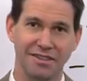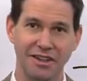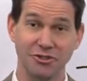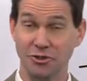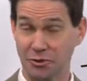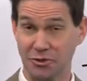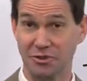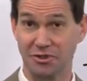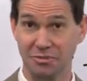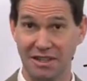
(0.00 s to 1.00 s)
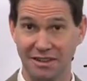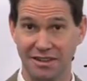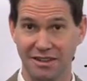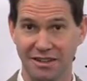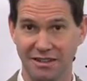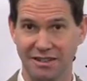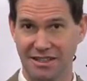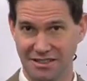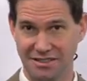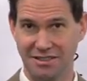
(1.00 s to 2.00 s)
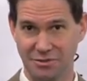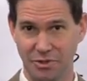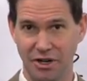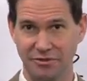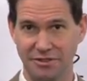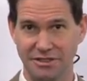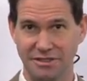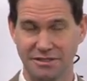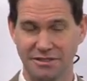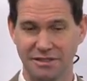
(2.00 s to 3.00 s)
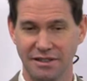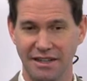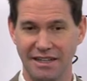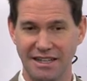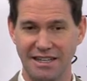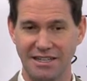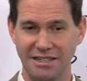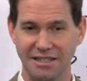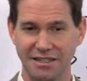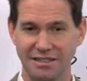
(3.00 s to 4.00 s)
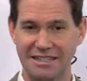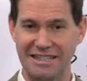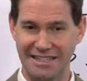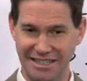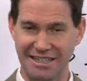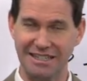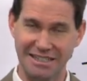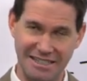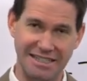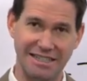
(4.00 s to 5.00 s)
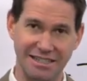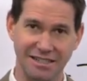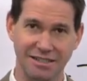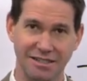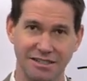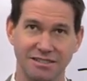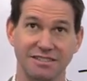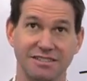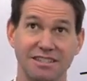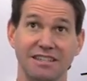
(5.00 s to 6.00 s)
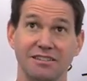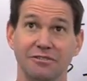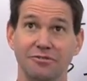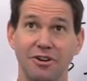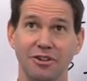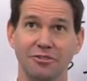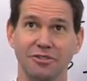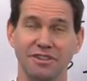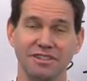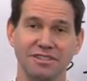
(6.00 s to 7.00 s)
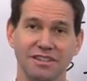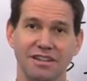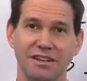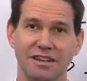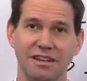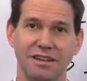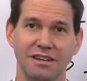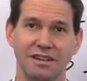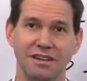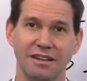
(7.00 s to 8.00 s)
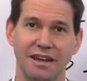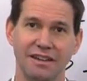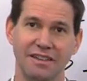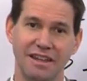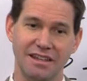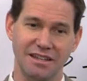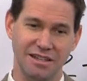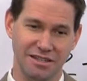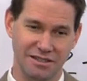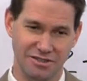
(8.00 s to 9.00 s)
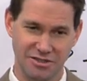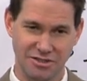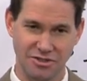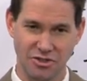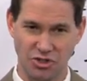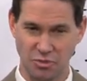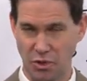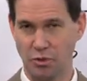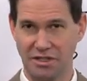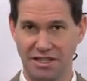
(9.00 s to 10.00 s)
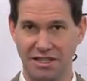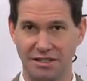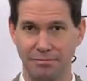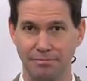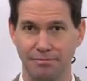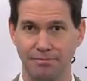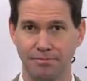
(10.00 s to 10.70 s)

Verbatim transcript: that Joseph Smith is his prophet, that he did indeed see the Father and the Son, and they spoke to him,